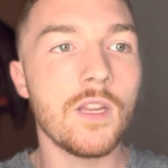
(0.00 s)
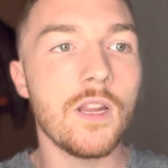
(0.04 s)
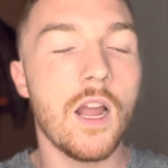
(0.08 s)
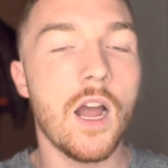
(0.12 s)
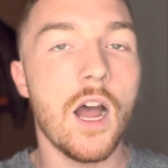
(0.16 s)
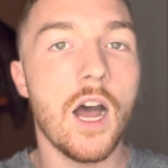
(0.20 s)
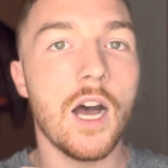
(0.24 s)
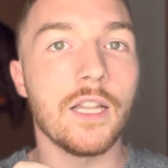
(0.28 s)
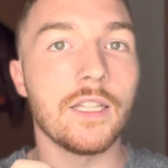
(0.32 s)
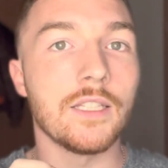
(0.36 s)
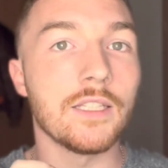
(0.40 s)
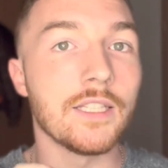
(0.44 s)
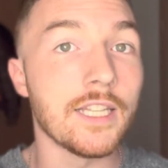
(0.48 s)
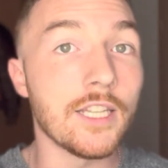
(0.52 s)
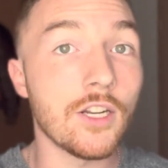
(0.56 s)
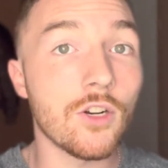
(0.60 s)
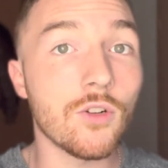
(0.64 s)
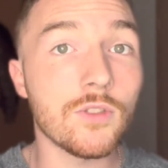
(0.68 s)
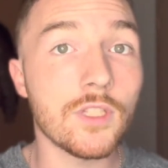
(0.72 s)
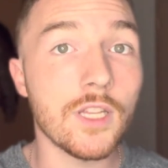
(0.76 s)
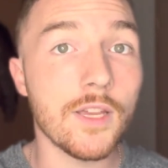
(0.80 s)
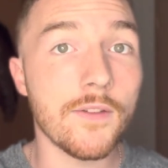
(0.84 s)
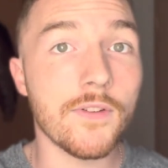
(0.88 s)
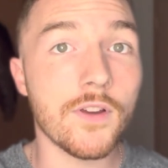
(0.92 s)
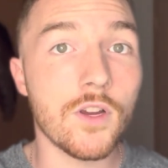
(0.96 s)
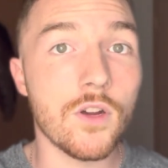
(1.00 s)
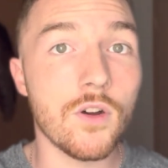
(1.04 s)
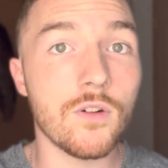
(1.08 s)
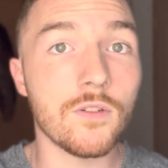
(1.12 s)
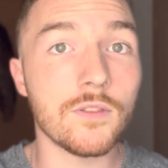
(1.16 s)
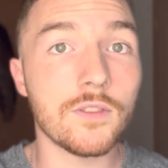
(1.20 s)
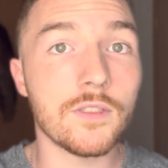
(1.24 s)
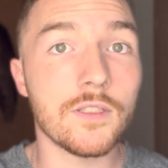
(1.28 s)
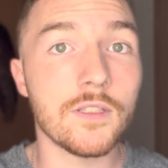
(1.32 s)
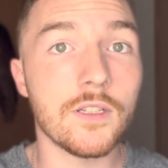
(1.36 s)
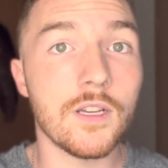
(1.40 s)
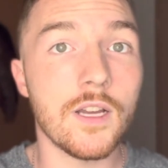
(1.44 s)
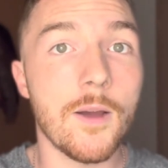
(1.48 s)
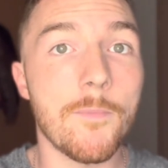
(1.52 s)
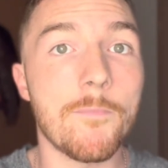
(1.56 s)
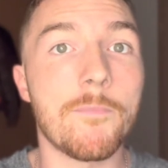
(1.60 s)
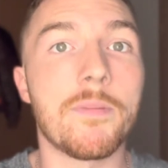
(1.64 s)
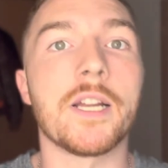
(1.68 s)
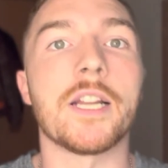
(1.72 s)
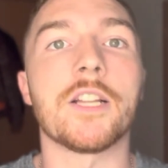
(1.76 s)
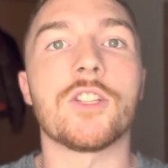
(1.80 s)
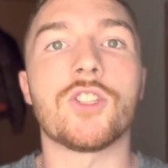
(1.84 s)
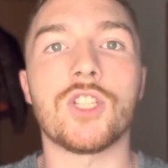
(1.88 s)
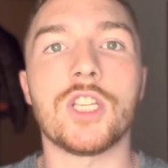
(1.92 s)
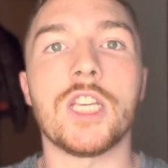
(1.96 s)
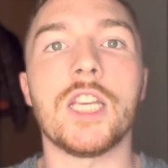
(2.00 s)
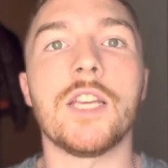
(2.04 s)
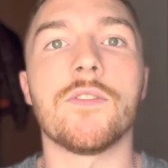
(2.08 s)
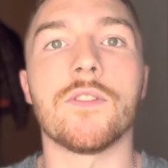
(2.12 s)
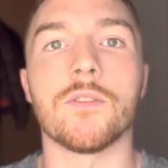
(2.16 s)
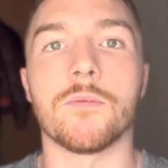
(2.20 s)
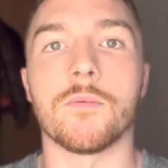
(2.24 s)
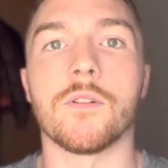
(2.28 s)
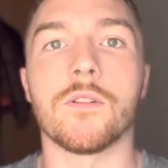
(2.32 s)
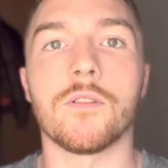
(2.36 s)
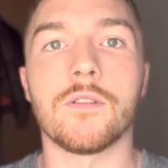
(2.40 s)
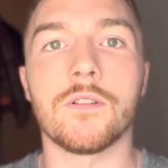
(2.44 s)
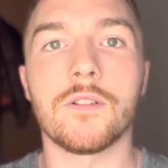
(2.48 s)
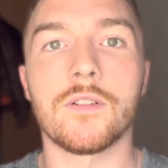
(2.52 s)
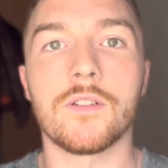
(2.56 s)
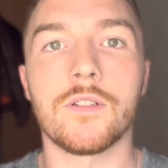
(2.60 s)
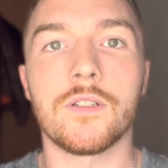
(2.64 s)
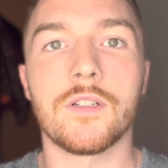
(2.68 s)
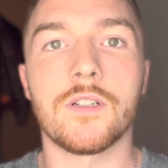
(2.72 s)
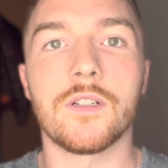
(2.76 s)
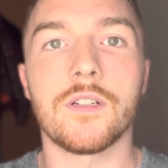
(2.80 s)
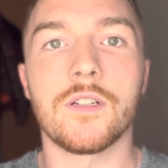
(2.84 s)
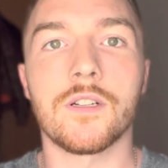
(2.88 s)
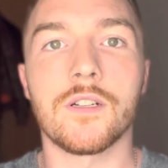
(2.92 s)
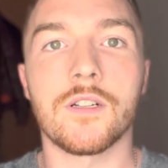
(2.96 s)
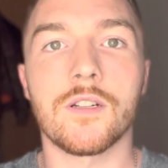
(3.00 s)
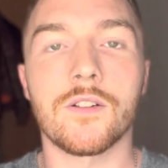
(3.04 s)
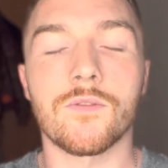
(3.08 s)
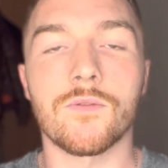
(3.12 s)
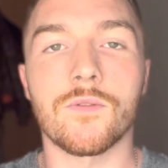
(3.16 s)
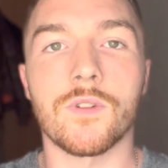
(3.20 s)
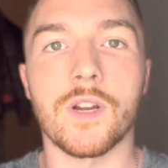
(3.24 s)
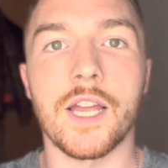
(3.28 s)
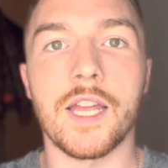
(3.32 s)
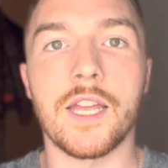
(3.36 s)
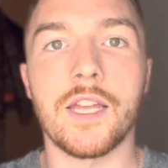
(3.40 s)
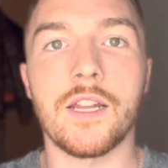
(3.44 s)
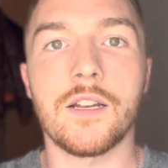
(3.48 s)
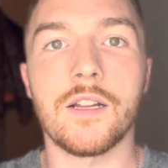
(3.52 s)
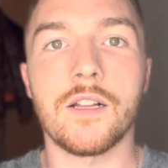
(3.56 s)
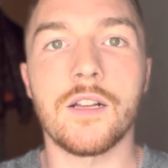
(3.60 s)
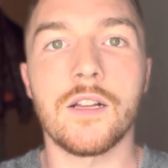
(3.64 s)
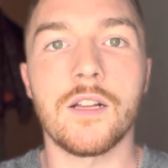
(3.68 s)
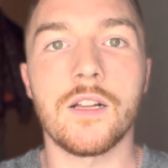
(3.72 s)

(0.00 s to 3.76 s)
a little difficult, but achievable, right?